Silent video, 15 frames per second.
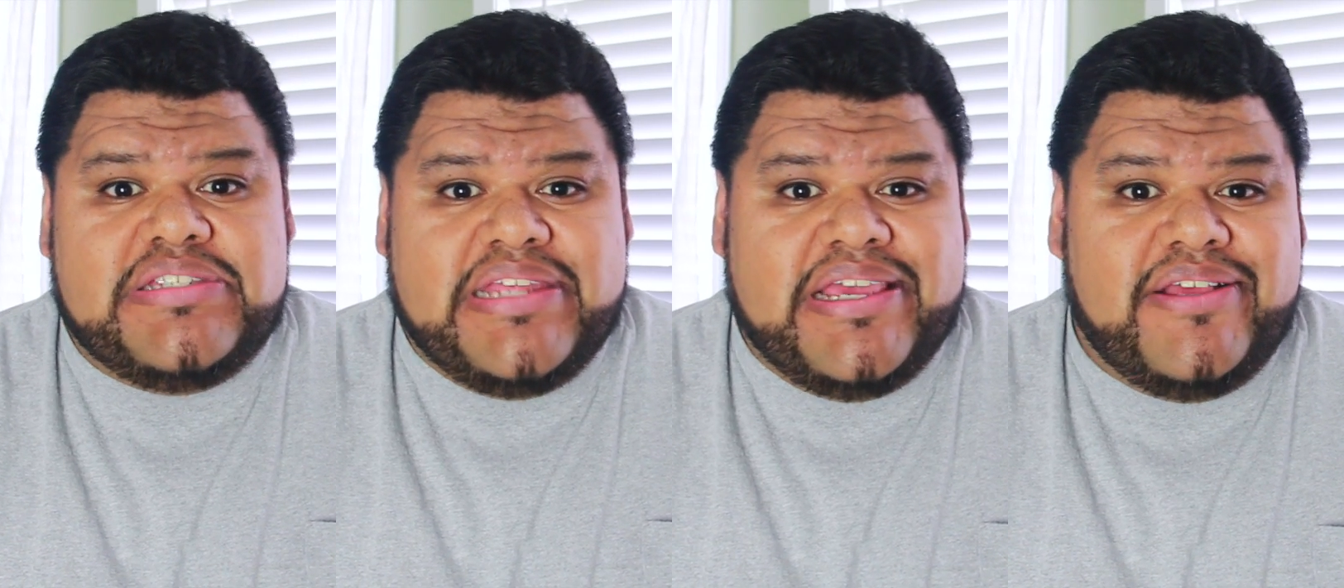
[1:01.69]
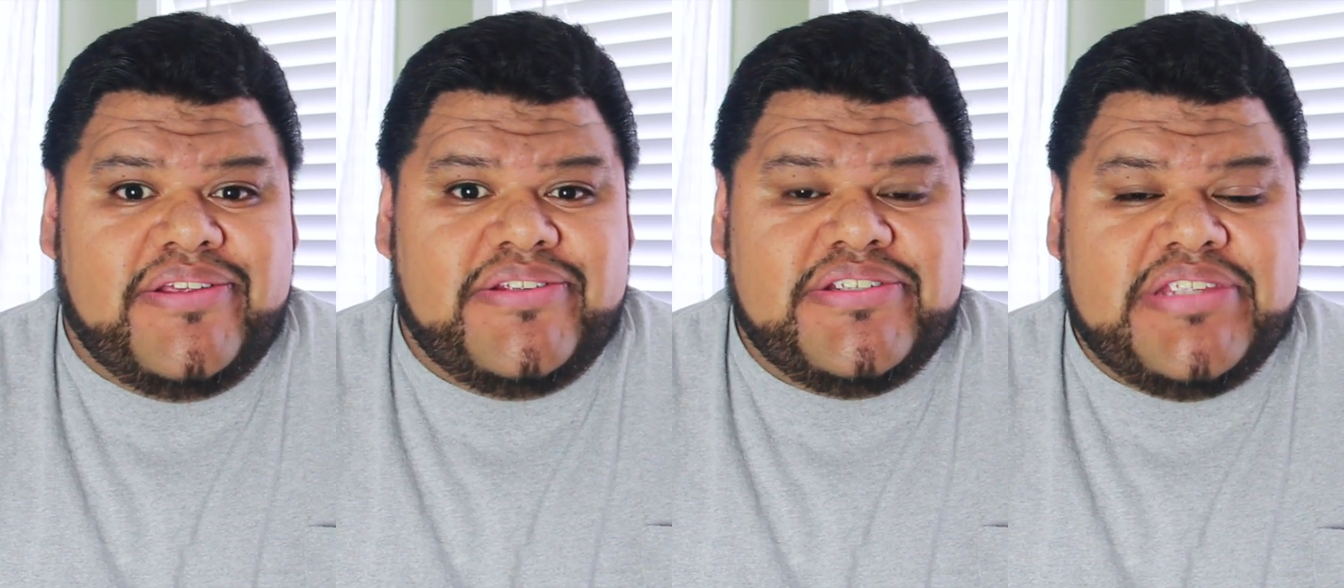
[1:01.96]

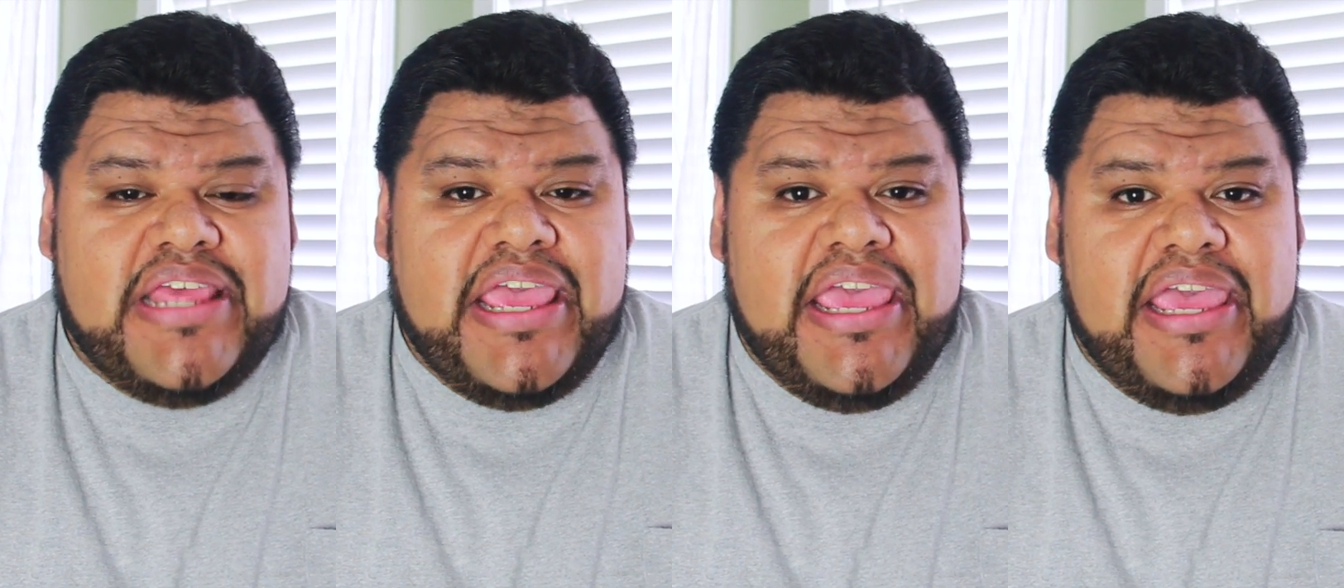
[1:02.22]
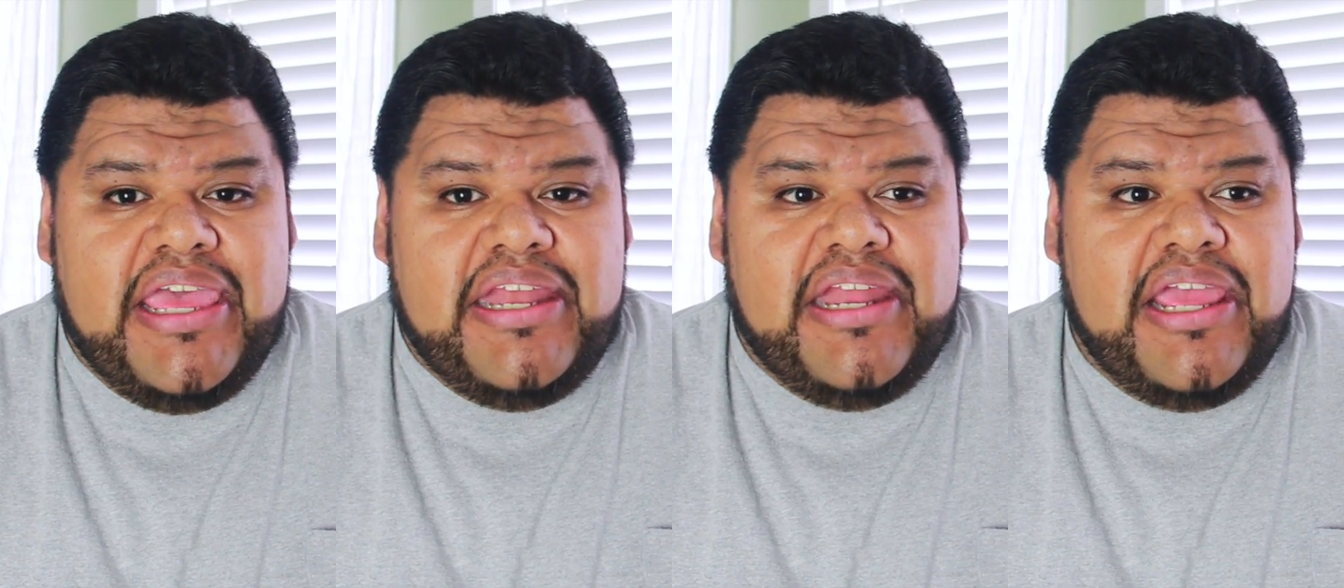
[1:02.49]
sales,
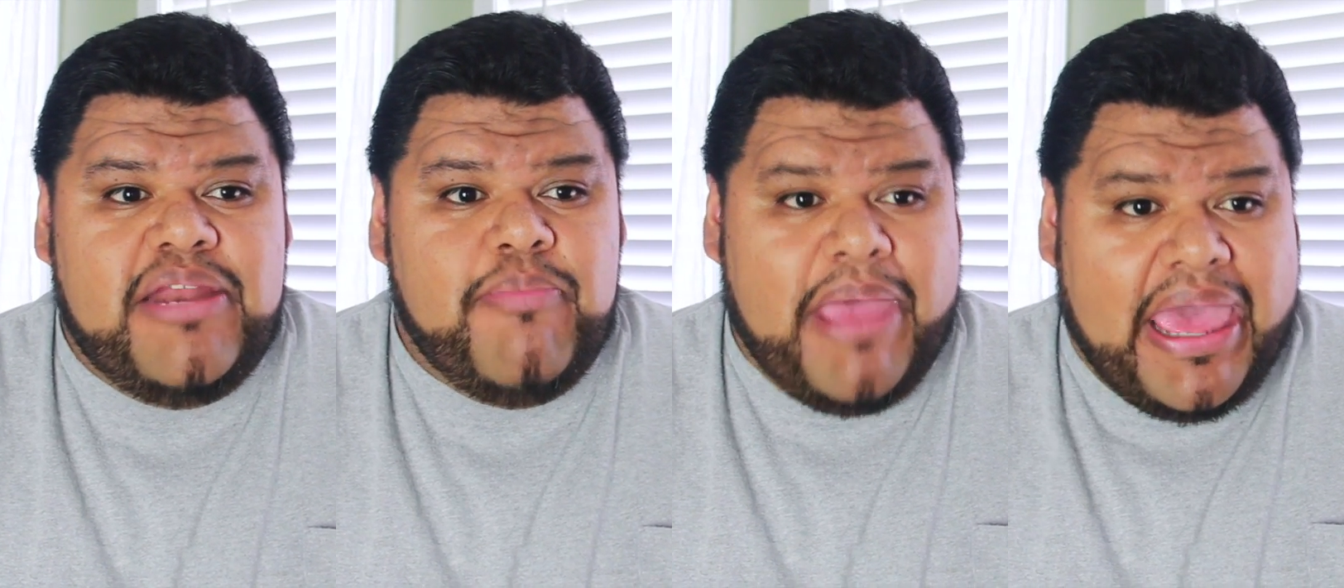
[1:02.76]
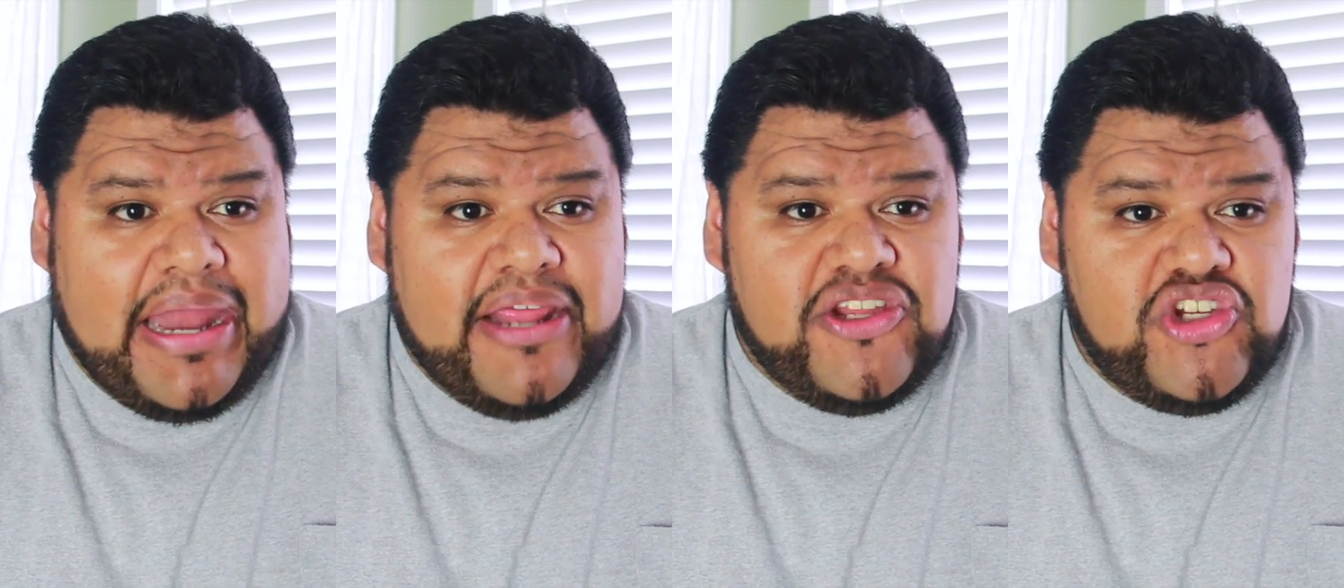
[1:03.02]
and in
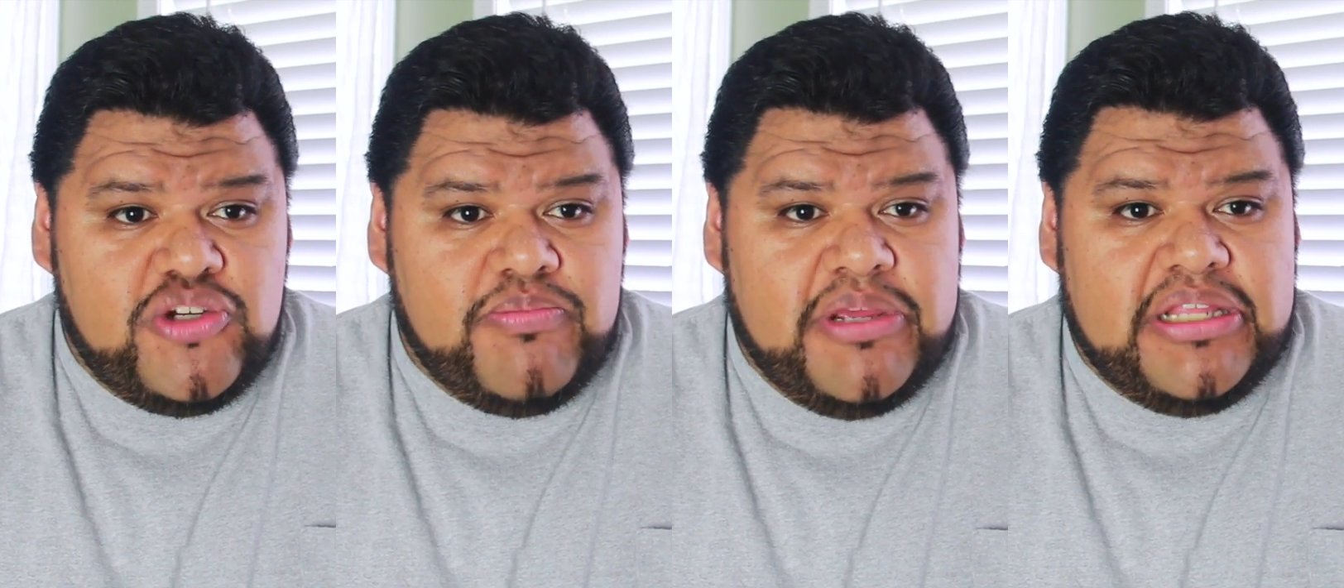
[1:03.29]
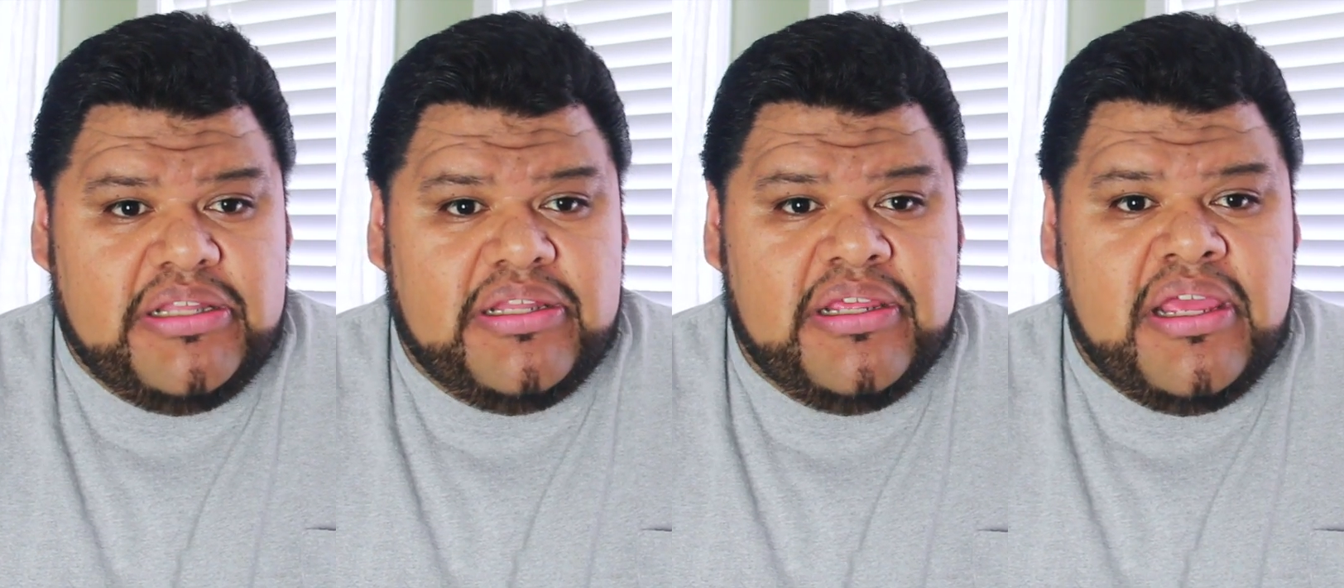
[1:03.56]
management